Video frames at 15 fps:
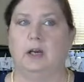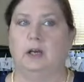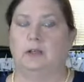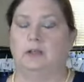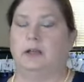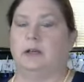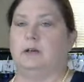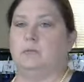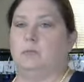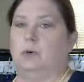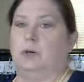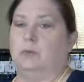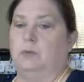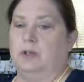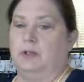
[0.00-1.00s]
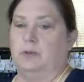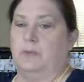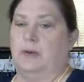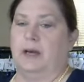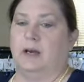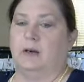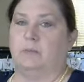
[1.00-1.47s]
they can bring me the
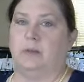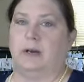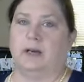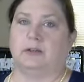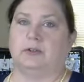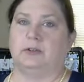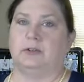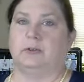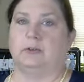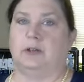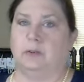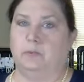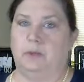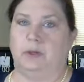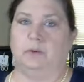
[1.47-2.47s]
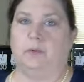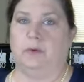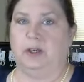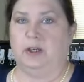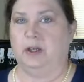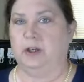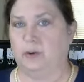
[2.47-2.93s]
bag back so it can be
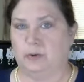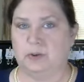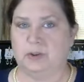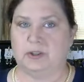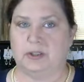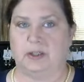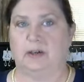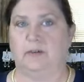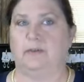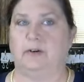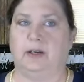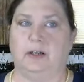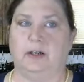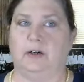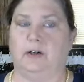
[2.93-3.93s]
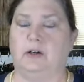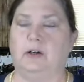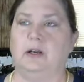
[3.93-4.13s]
reused every year,